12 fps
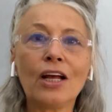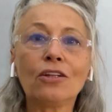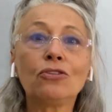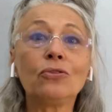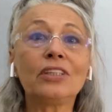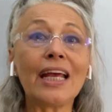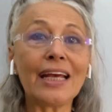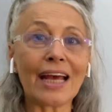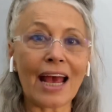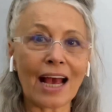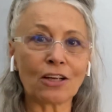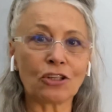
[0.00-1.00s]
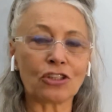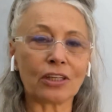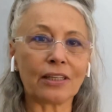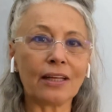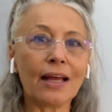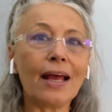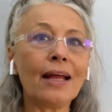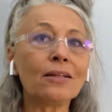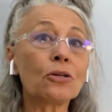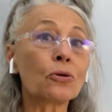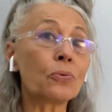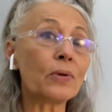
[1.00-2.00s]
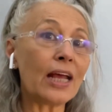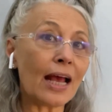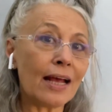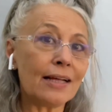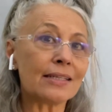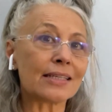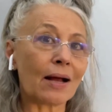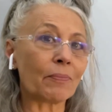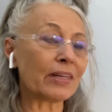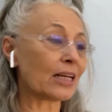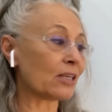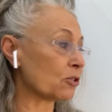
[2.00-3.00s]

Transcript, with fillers: to take action and create something.